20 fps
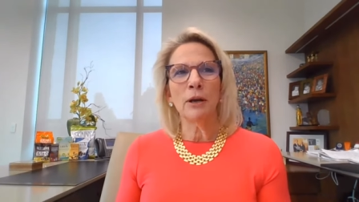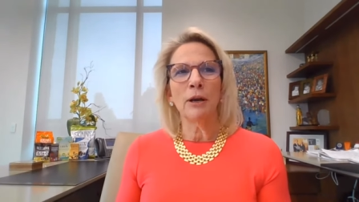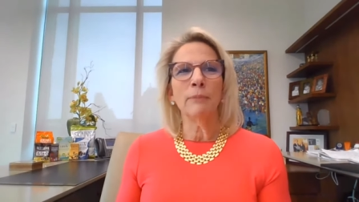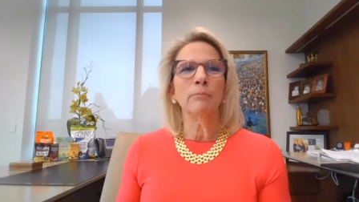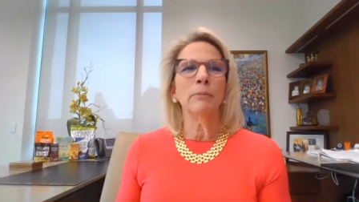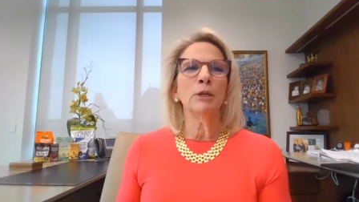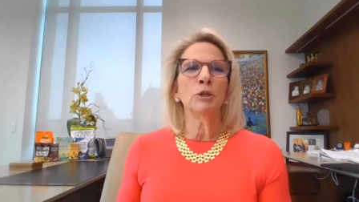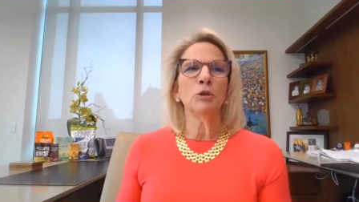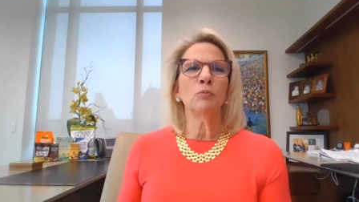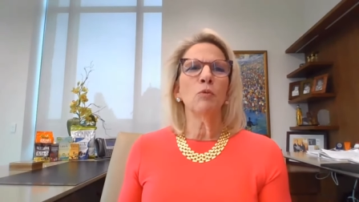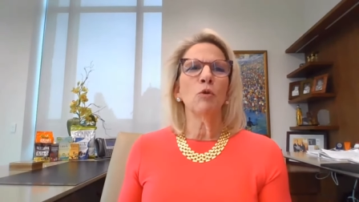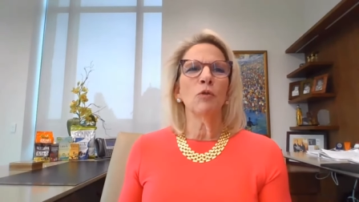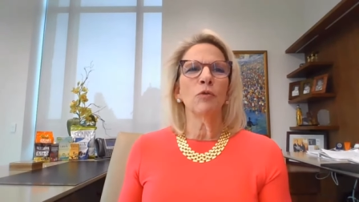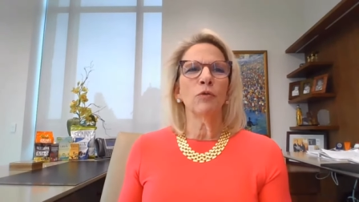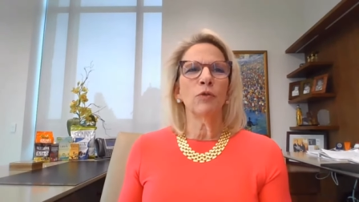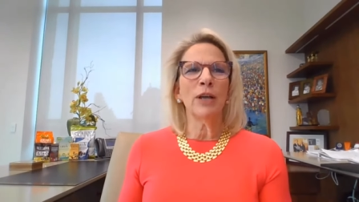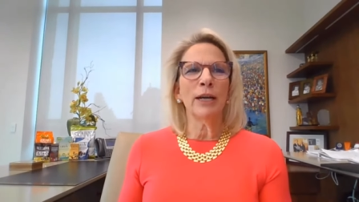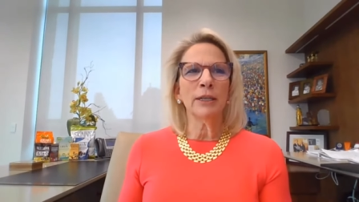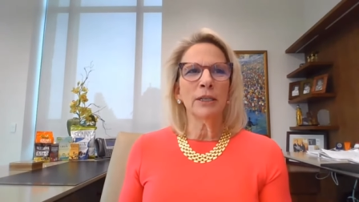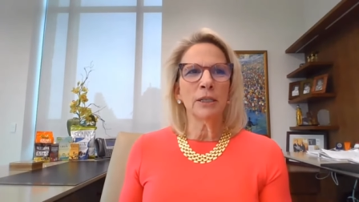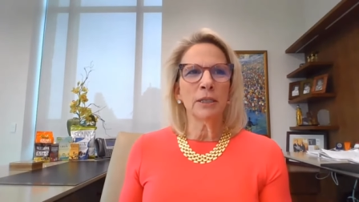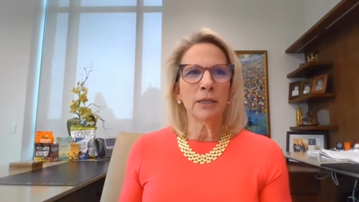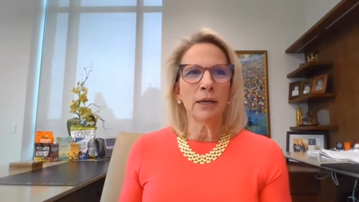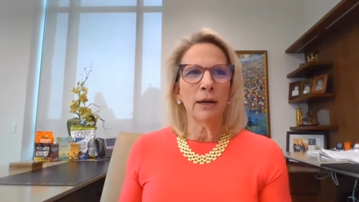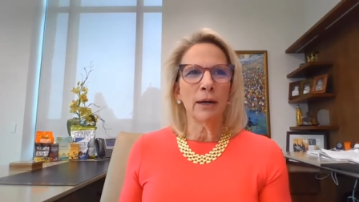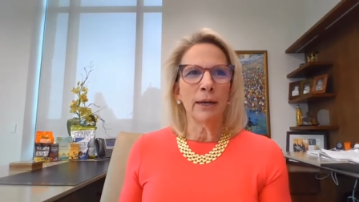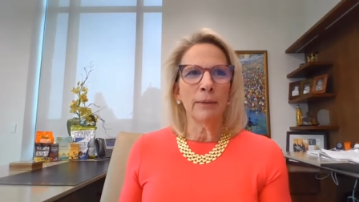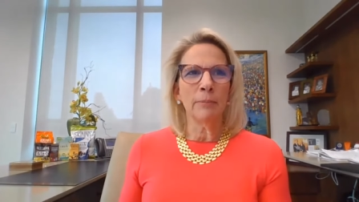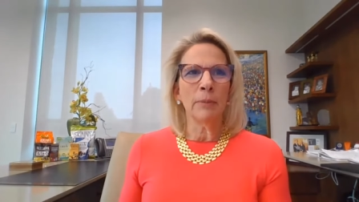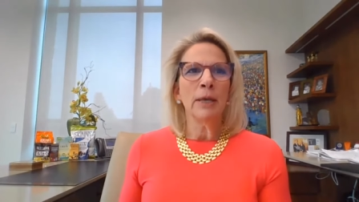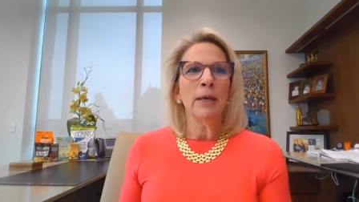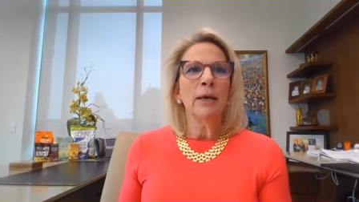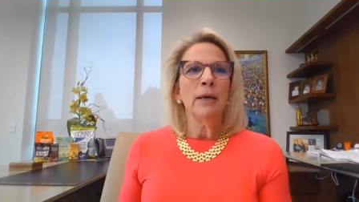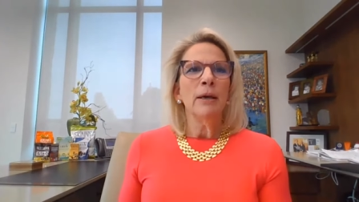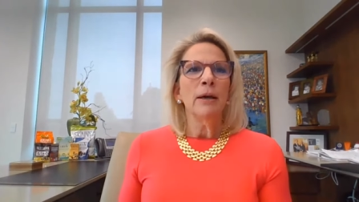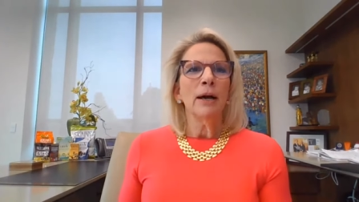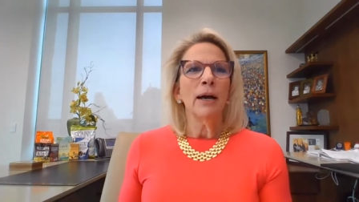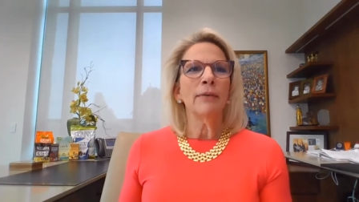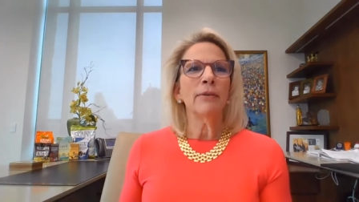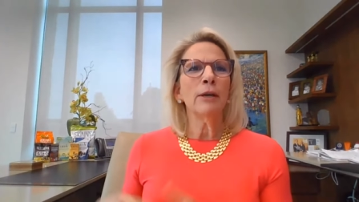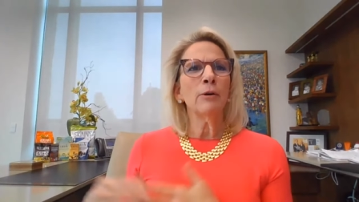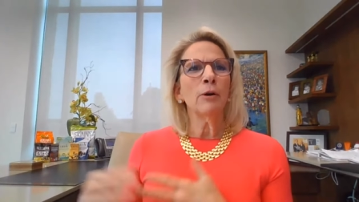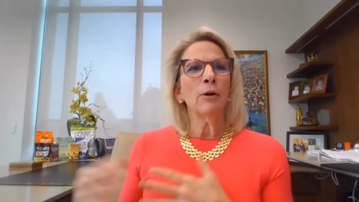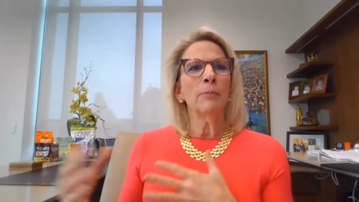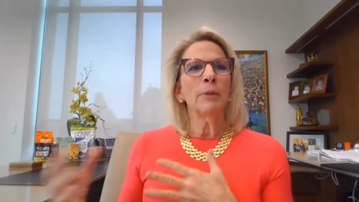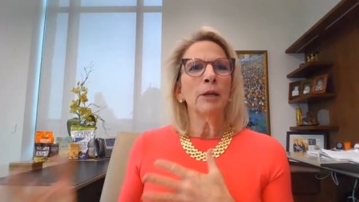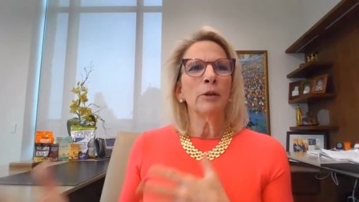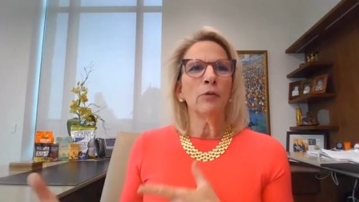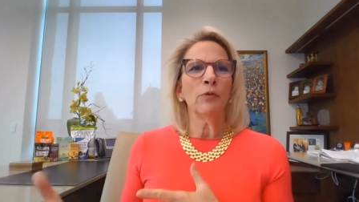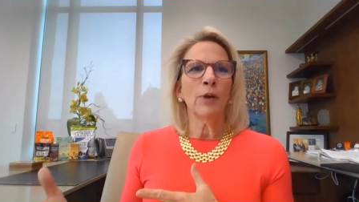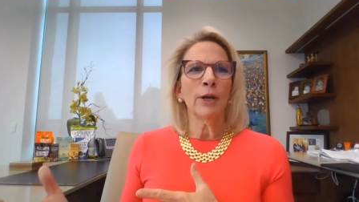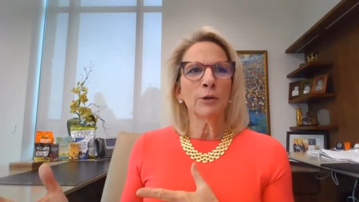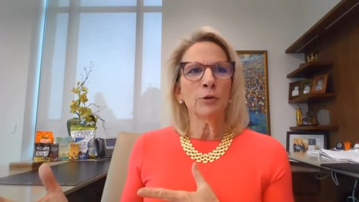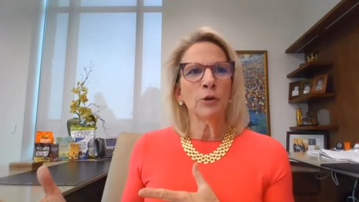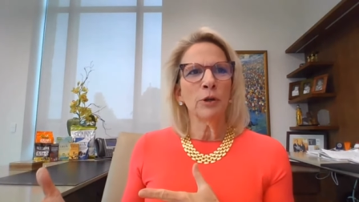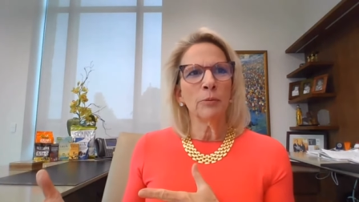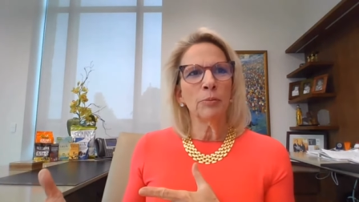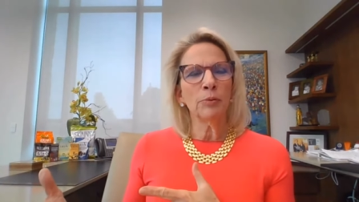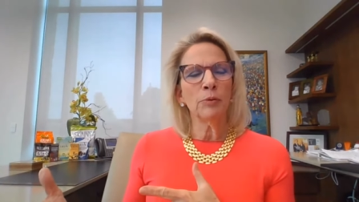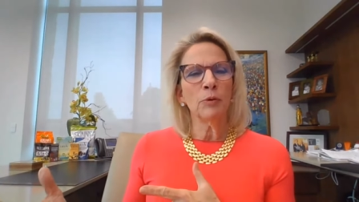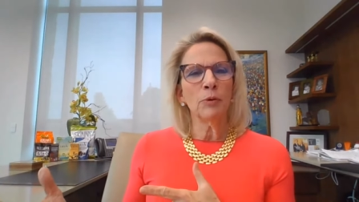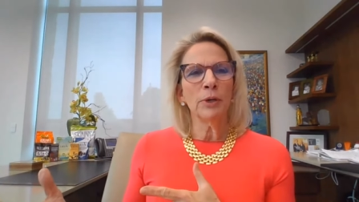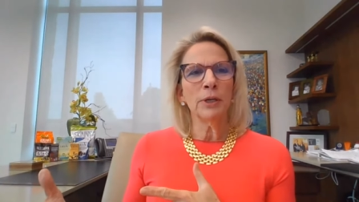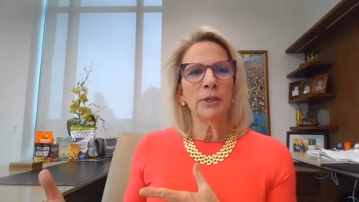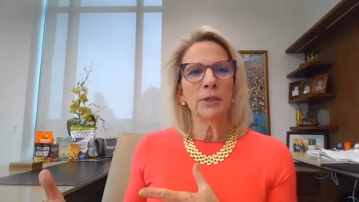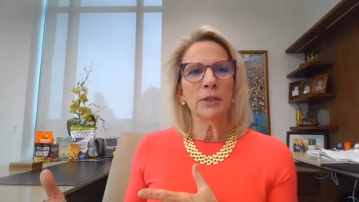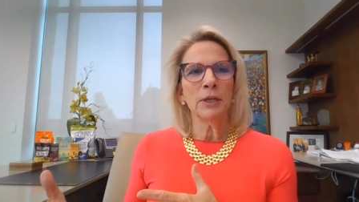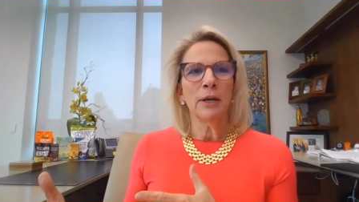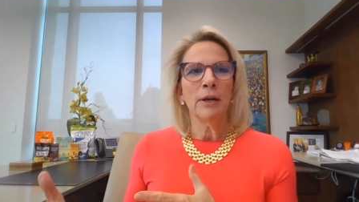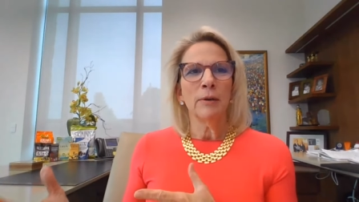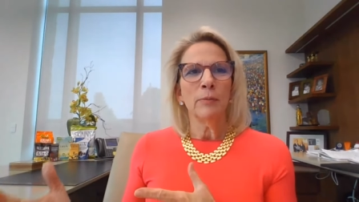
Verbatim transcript: on much more flex time. I think our manufacturing employees